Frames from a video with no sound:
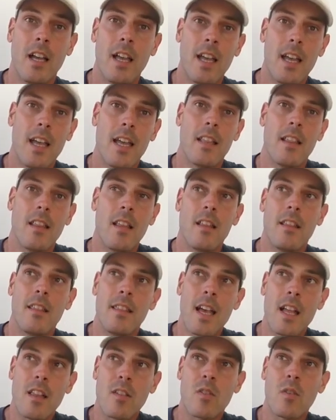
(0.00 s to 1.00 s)
And
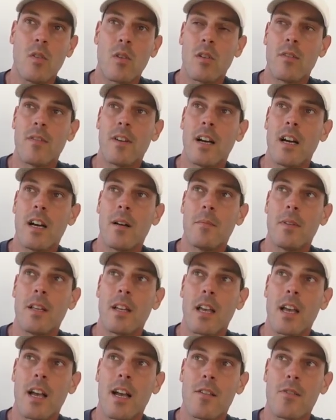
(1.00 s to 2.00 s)
that sort of um,
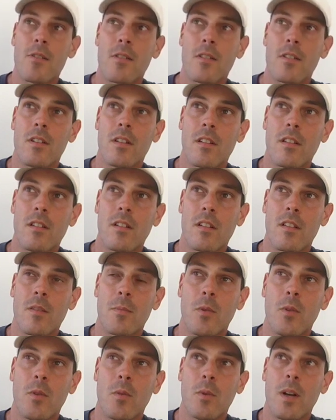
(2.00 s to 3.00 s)
dedication to the, to the
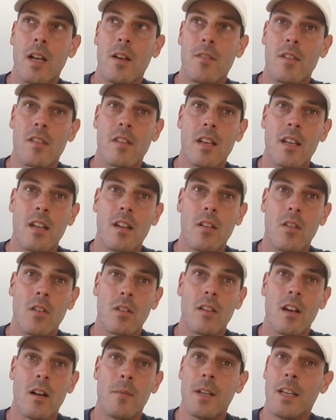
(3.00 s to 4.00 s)
sport we haven't seen in a
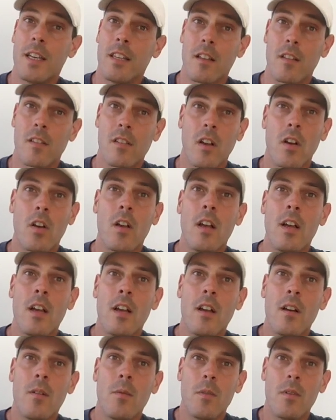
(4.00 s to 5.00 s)
long time either. So
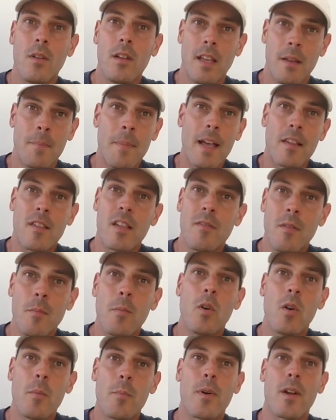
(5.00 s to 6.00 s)
it makes it even
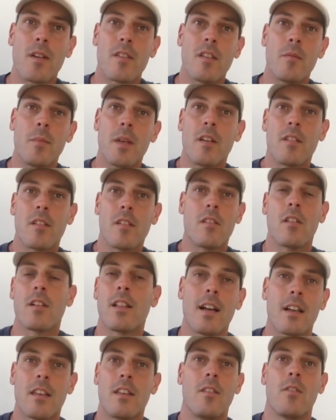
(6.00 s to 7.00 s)
more impressive because it's not
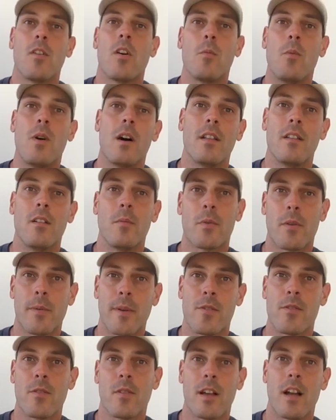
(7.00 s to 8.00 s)
like you've got one
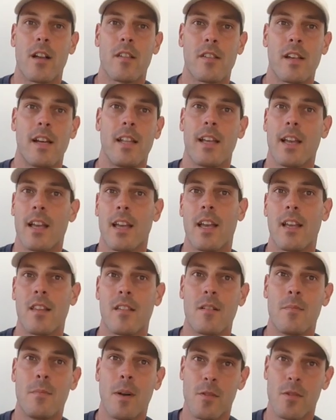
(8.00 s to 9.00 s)
professional guy standing
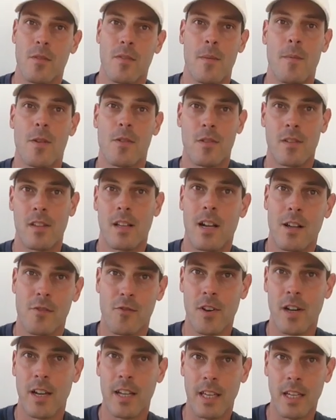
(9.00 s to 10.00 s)
against a bunch of amateurs that aren't
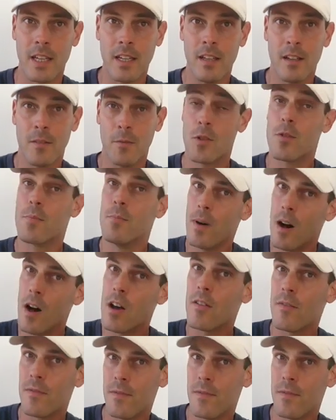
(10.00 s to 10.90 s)
training, which might